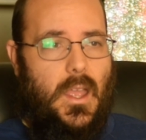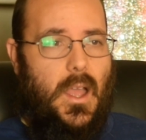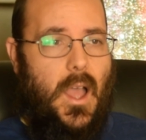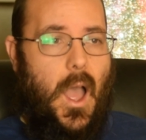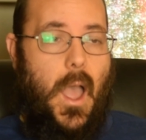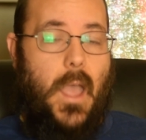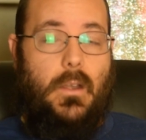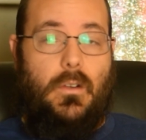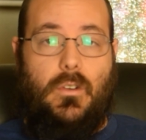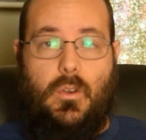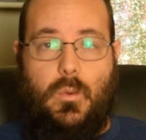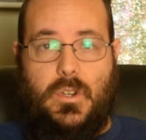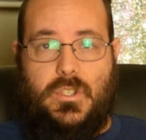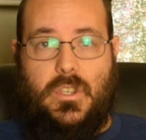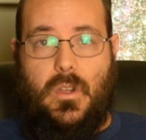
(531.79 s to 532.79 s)
I don't know
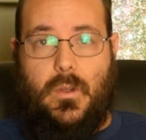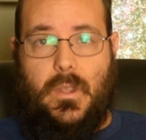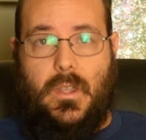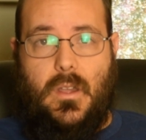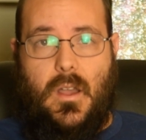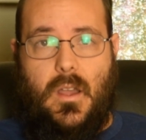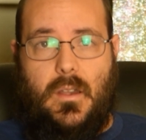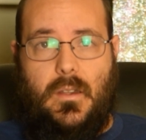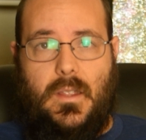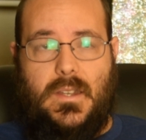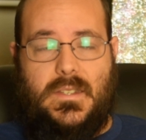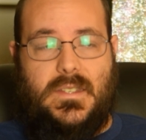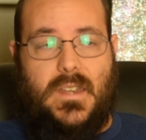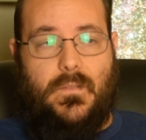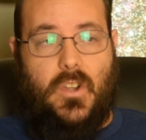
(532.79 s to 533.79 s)
what's going on.
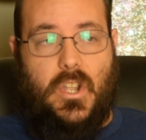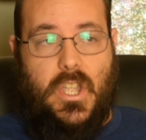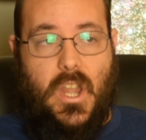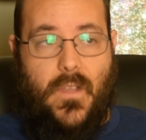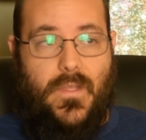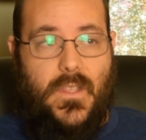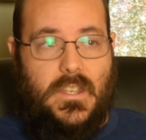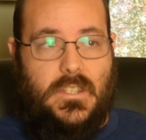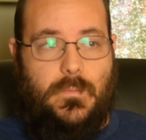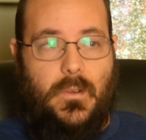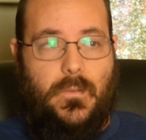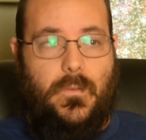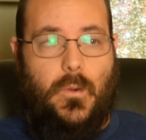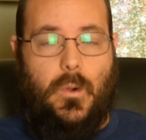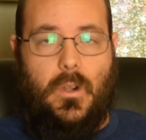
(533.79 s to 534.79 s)
It's never done this
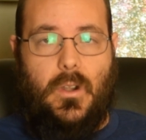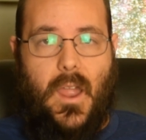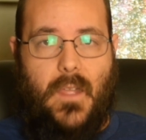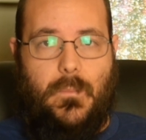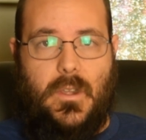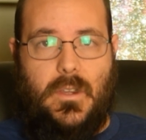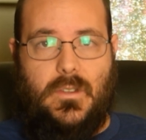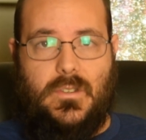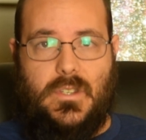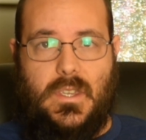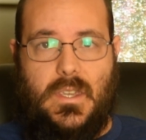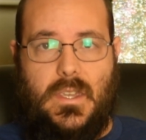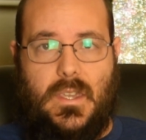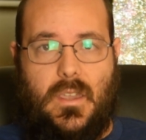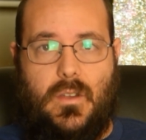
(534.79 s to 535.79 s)
before. I've been using
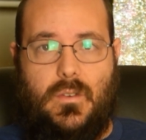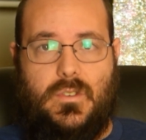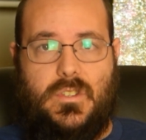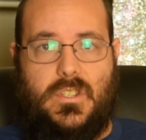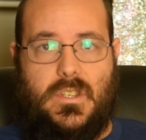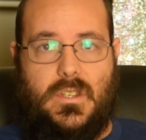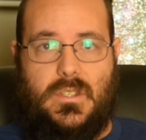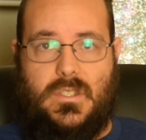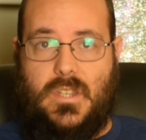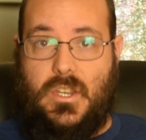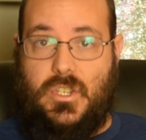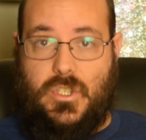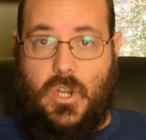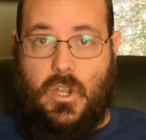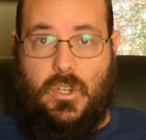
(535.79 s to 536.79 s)
ekos since I
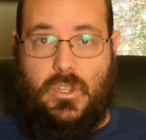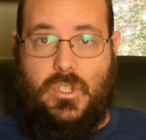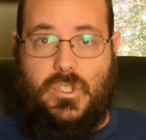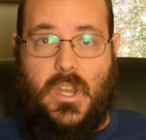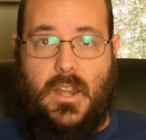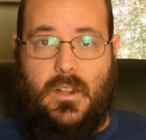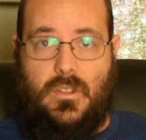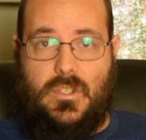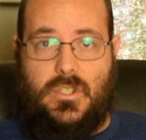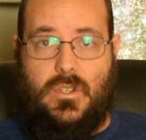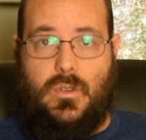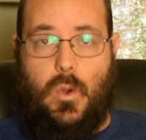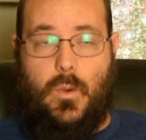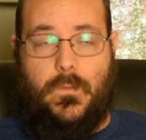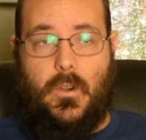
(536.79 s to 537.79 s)
started the channel,
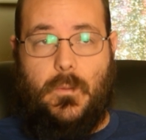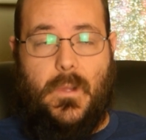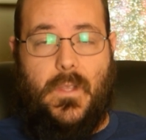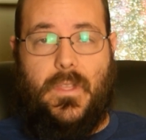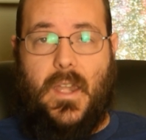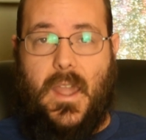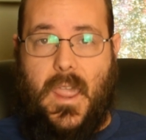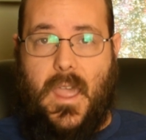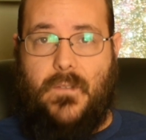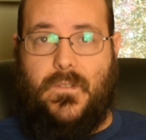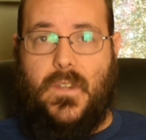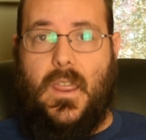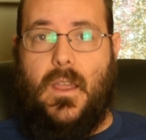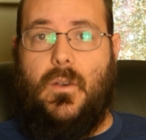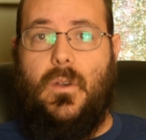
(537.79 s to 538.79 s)
so over a month and a half
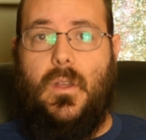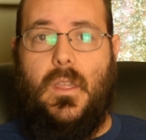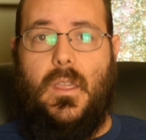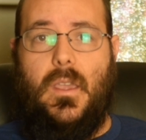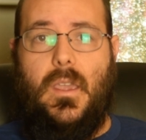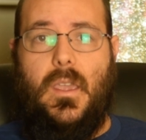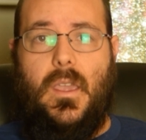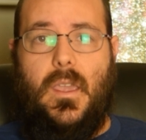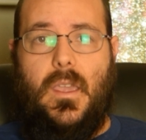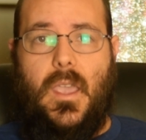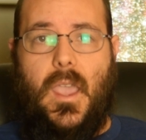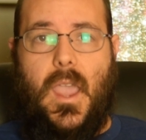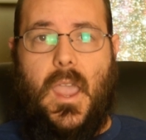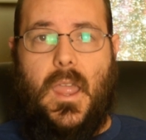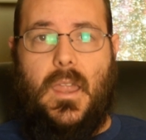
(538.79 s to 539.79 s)
now,
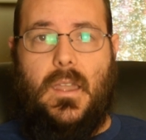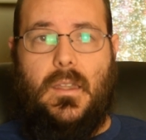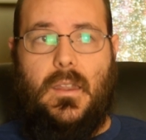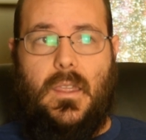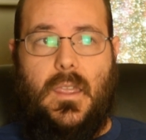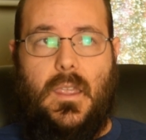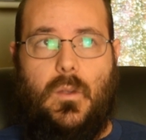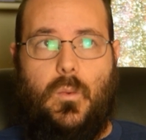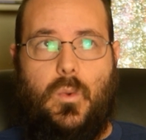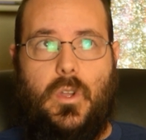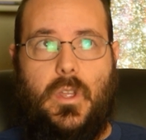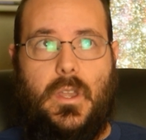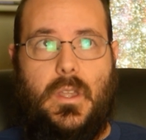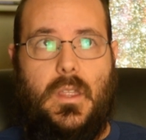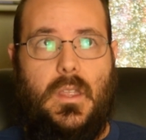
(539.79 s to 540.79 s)
and it
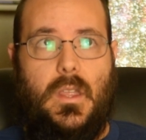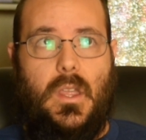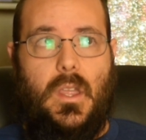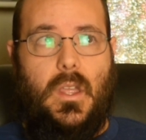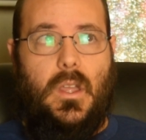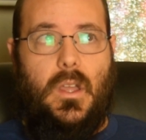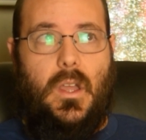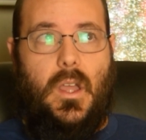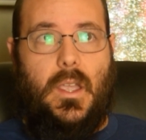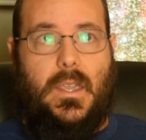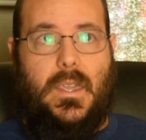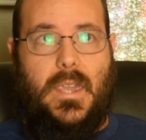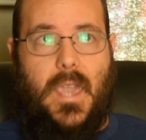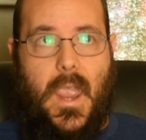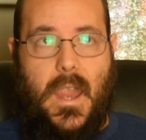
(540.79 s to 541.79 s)
would
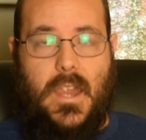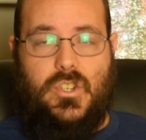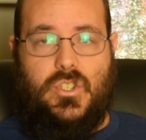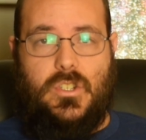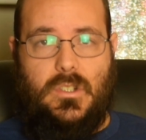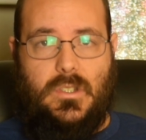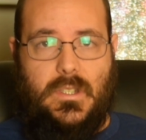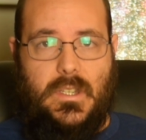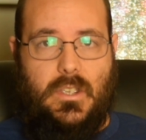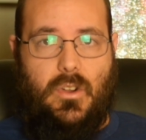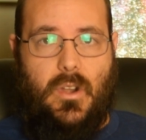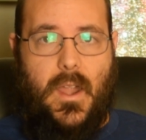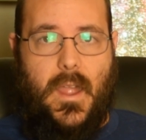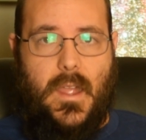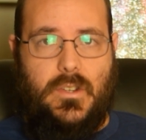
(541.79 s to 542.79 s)
occasionally
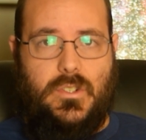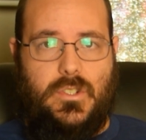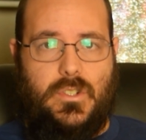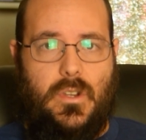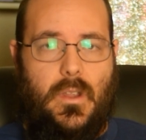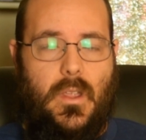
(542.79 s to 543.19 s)
crash,